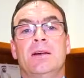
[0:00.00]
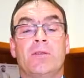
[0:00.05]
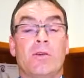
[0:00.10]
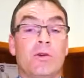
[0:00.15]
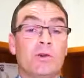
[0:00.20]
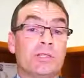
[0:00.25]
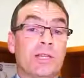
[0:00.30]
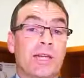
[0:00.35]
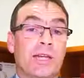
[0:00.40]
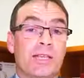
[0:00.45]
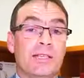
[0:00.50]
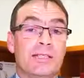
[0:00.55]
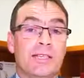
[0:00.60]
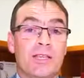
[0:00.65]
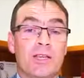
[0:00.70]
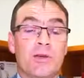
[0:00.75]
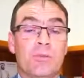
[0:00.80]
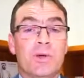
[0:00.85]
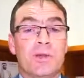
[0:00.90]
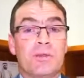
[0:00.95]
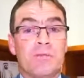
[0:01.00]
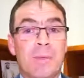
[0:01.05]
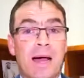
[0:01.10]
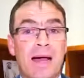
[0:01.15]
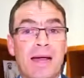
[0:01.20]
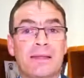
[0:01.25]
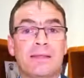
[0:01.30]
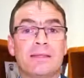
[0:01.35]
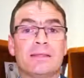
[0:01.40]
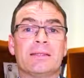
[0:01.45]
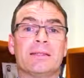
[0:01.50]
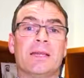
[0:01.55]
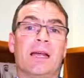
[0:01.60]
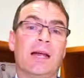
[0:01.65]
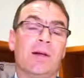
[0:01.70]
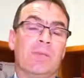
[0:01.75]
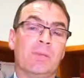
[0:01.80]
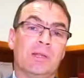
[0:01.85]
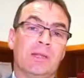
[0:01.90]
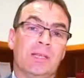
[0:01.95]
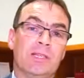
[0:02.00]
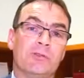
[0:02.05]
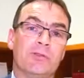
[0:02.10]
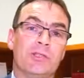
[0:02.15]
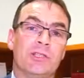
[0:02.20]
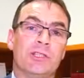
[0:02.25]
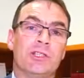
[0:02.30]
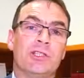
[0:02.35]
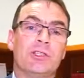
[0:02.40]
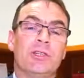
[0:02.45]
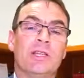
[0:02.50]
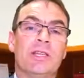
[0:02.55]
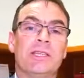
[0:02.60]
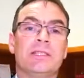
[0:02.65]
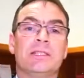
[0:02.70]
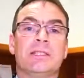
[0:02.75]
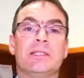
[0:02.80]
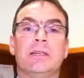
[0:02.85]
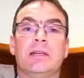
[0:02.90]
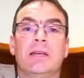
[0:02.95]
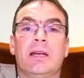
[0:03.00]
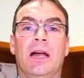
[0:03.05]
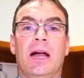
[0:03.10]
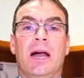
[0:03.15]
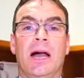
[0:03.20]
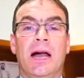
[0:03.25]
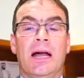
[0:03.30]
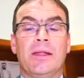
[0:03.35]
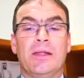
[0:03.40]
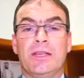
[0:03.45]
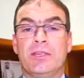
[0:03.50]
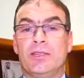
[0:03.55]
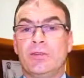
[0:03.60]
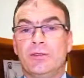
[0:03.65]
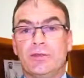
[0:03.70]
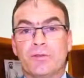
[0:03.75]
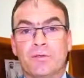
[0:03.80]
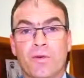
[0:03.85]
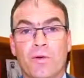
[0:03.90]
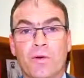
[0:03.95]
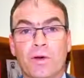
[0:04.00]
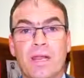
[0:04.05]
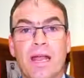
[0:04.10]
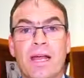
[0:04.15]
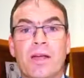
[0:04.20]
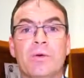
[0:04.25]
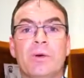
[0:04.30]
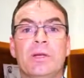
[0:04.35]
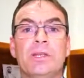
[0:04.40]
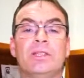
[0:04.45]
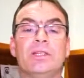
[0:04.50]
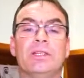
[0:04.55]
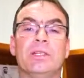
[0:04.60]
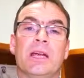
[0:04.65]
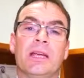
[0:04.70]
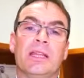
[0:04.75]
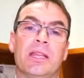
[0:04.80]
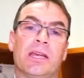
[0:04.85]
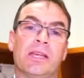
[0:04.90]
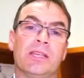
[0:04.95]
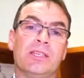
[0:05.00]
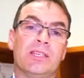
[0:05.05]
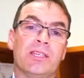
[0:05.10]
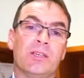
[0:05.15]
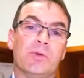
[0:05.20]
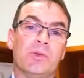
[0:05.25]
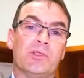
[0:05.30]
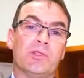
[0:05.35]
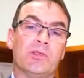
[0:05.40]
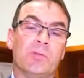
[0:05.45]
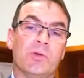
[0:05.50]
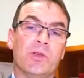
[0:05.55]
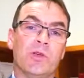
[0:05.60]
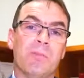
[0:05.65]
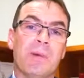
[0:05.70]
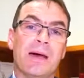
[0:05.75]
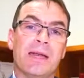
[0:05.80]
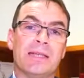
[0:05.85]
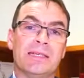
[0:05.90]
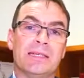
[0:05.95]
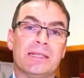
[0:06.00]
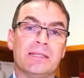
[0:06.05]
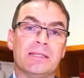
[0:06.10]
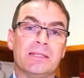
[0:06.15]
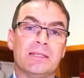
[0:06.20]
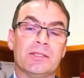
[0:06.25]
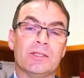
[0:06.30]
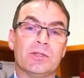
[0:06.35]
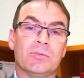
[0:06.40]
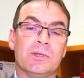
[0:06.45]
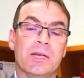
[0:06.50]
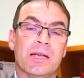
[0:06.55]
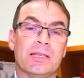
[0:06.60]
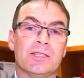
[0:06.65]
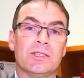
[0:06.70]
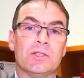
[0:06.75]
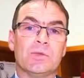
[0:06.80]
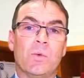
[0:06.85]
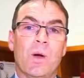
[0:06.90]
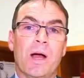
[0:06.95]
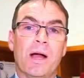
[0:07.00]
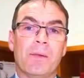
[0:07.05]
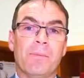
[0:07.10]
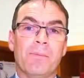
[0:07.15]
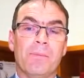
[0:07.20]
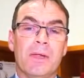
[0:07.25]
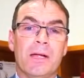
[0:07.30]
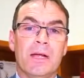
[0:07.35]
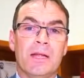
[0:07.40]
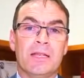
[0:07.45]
Of course, they continue with maths and with literature studies, and they choose a foreign language, and they continue with some humanities subjects as well.